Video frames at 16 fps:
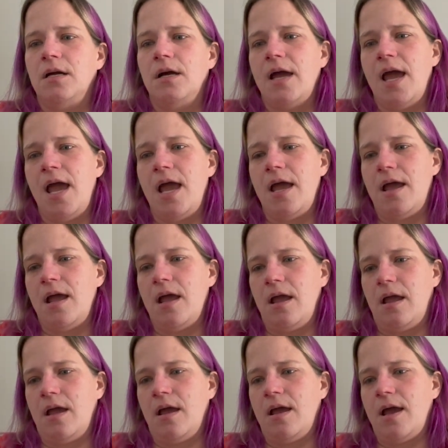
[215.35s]

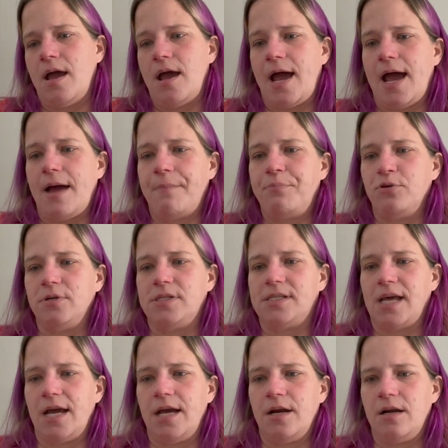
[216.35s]
a apple
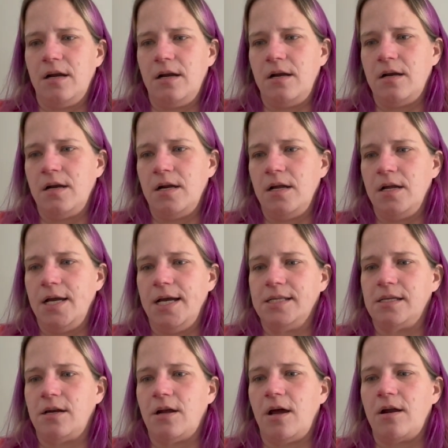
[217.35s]
cider. It's
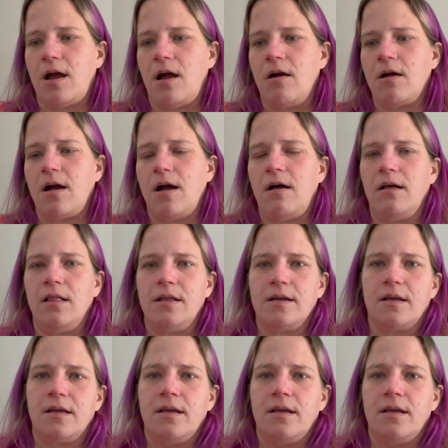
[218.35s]
a non-alcoholic